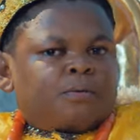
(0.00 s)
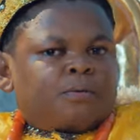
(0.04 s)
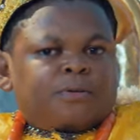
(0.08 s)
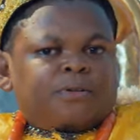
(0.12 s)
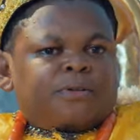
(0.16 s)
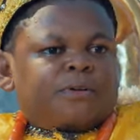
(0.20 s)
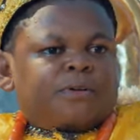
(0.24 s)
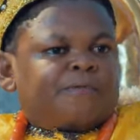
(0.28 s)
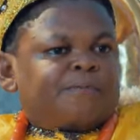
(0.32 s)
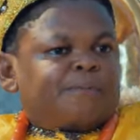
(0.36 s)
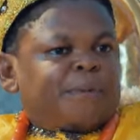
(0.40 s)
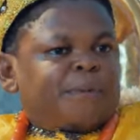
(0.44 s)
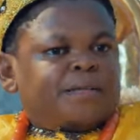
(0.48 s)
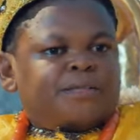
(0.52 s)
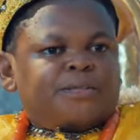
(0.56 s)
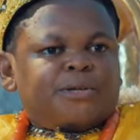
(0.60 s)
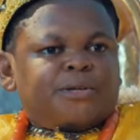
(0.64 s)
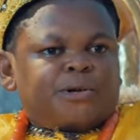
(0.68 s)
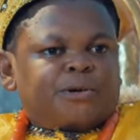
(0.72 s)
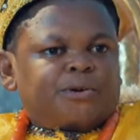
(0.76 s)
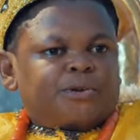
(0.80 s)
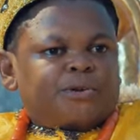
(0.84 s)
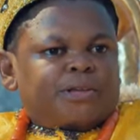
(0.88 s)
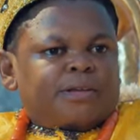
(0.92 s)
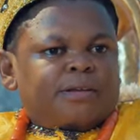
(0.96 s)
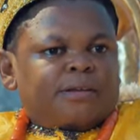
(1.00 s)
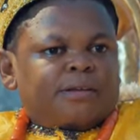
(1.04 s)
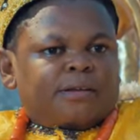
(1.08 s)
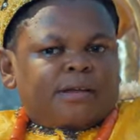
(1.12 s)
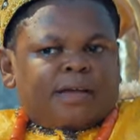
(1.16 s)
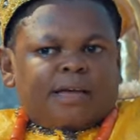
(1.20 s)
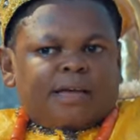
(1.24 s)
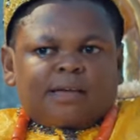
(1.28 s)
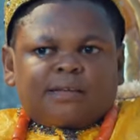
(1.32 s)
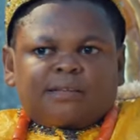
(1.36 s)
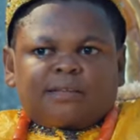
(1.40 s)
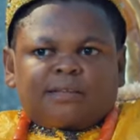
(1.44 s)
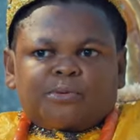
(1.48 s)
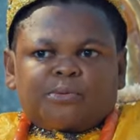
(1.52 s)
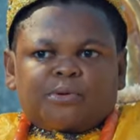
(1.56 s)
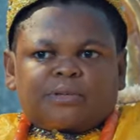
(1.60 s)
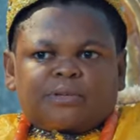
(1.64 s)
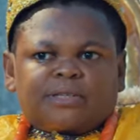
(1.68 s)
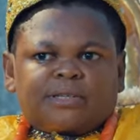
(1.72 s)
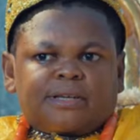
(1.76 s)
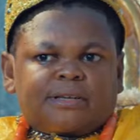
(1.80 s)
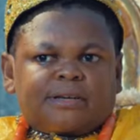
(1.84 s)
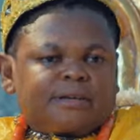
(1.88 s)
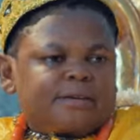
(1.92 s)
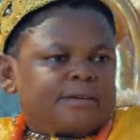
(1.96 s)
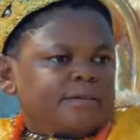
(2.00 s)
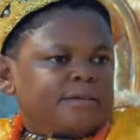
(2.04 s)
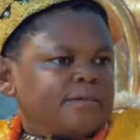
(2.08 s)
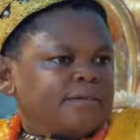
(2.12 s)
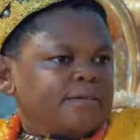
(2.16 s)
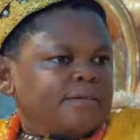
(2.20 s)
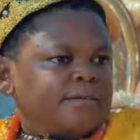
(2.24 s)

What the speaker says: What of Master Koye? I heard he was here.